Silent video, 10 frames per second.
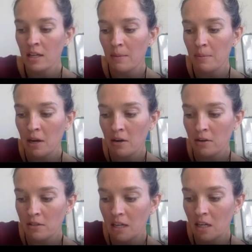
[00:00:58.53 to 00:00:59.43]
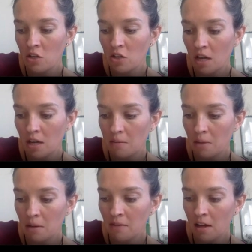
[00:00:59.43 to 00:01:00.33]
that pairs each
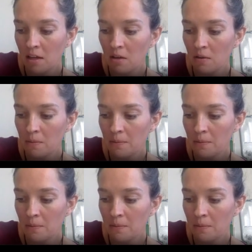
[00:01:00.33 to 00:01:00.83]
input value